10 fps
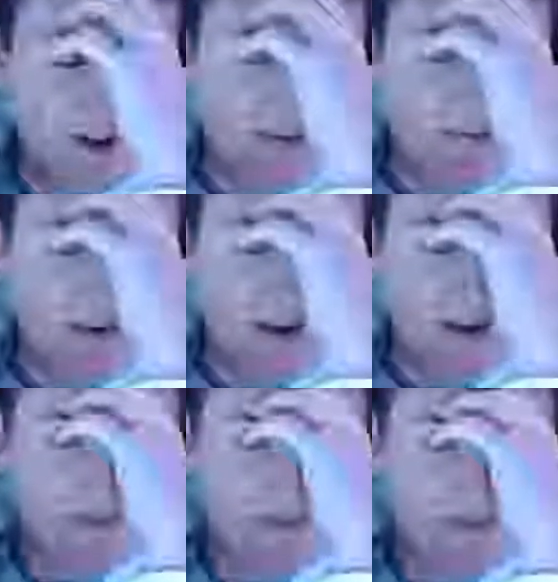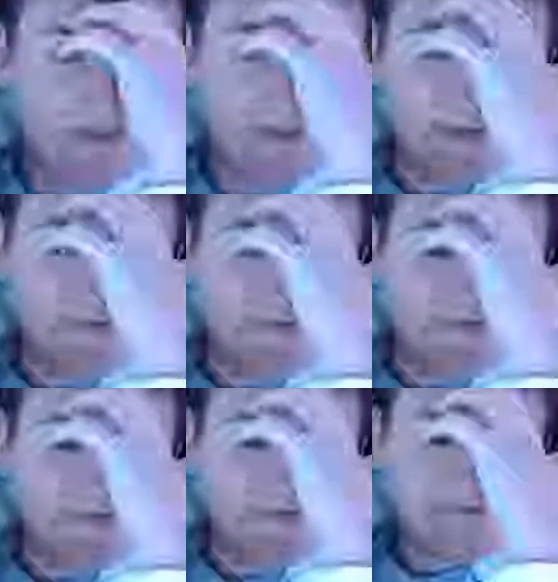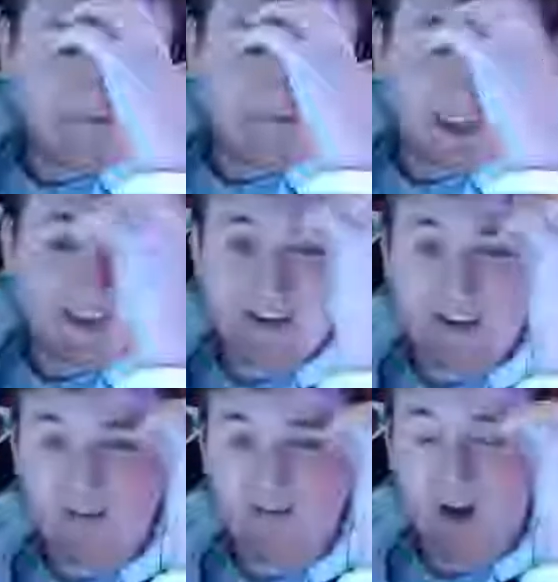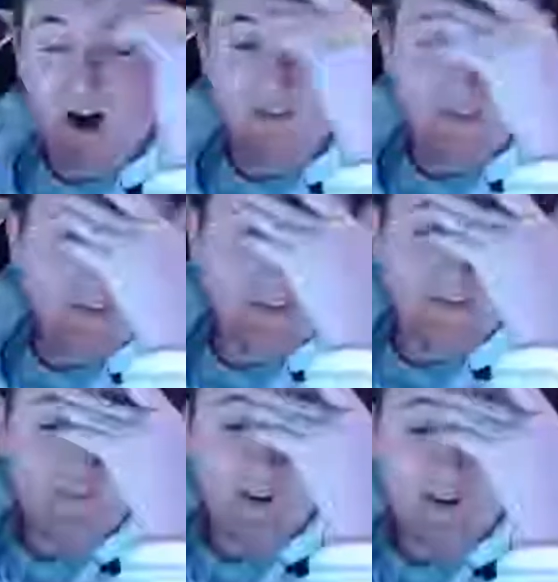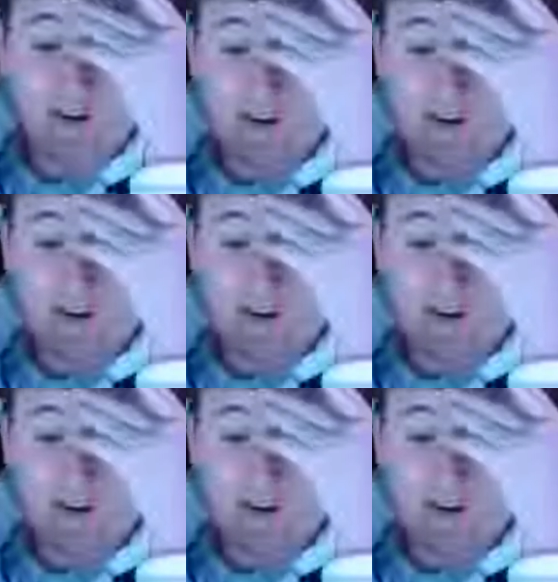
keep working at this. I should get some coffee or something.